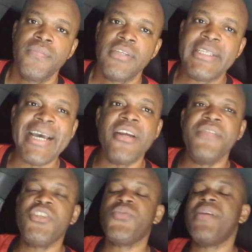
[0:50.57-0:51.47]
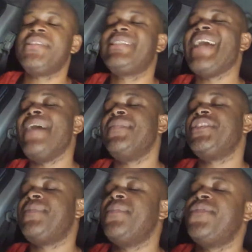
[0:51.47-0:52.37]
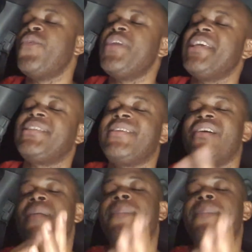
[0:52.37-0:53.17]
The title of this one is Damages, but before we get started,